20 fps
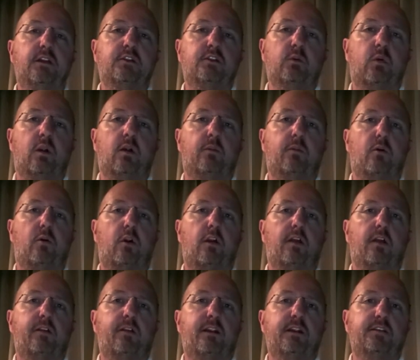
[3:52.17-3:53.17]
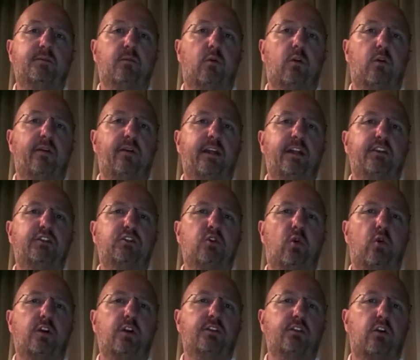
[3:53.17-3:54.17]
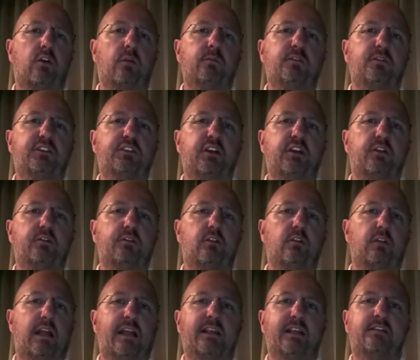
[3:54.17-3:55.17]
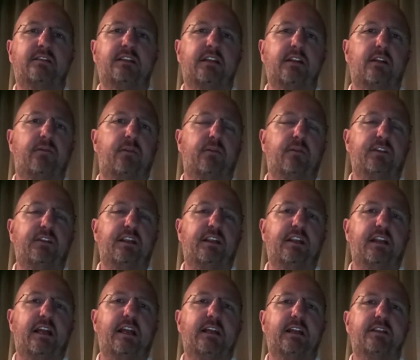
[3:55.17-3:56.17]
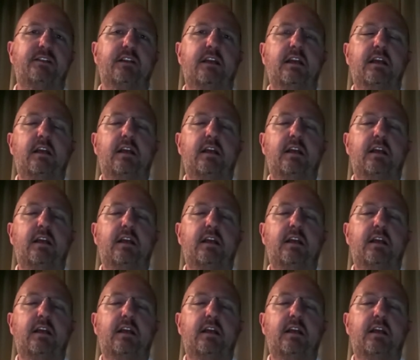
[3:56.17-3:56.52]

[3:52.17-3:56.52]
to where a part of it is more of a short-term shelter, like ten to fifteen days.